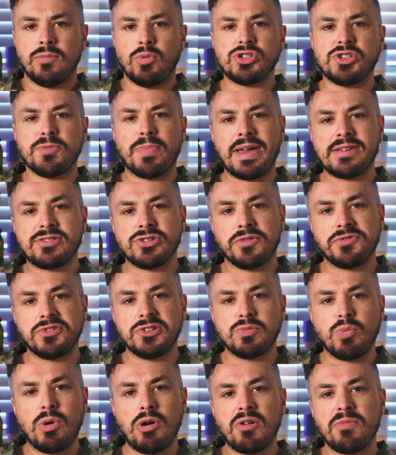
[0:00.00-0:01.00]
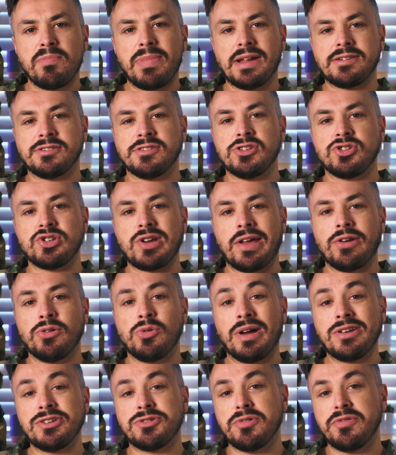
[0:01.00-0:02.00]
What's up airsofters, welcome back to the channel
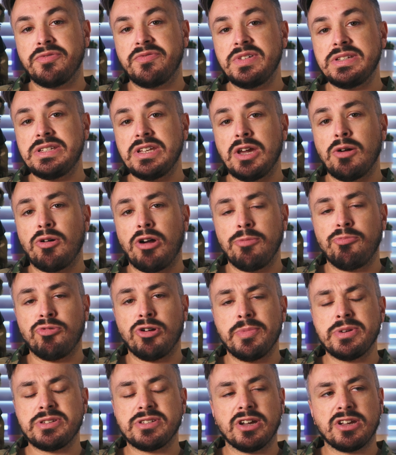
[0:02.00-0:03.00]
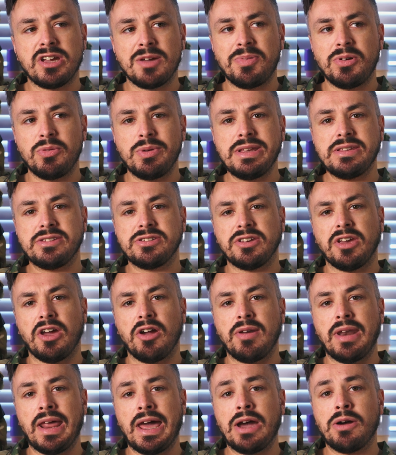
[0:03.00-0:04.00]
and to a video I promised a couple of weeks ago
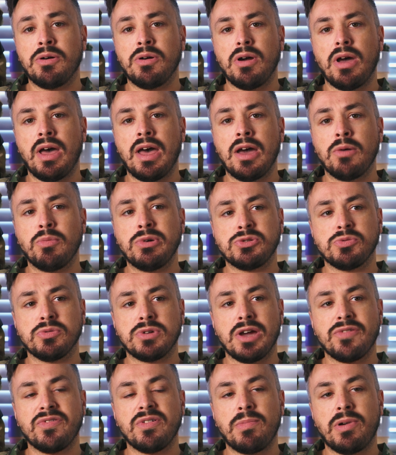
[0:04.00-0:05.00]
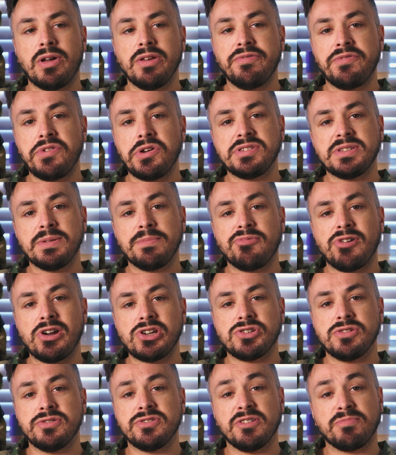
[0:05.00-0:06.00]
now, which will cover my first
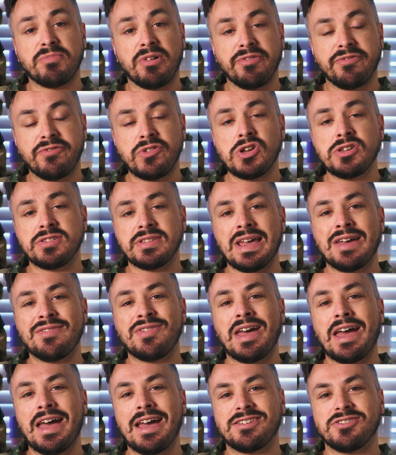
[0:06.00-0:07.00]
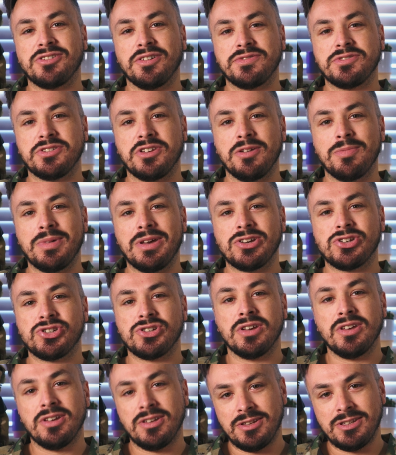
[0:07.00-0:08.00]
impressions of my first ever airsoft skirmish.
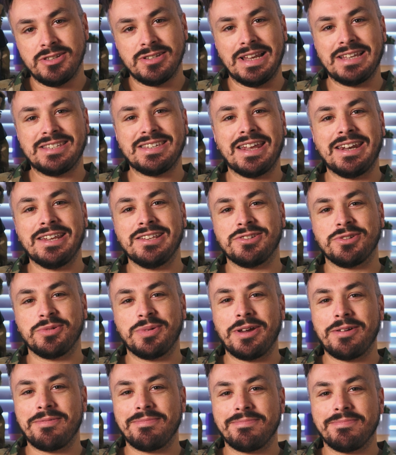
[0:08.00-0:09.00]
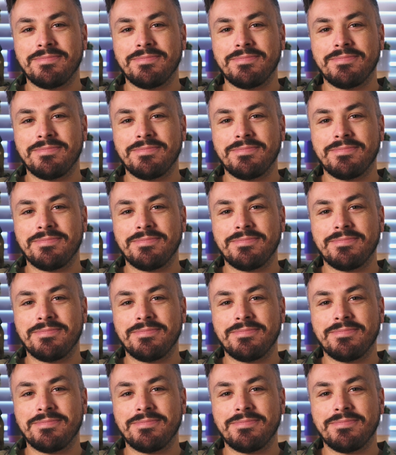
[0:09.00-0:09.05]
Let's get into it.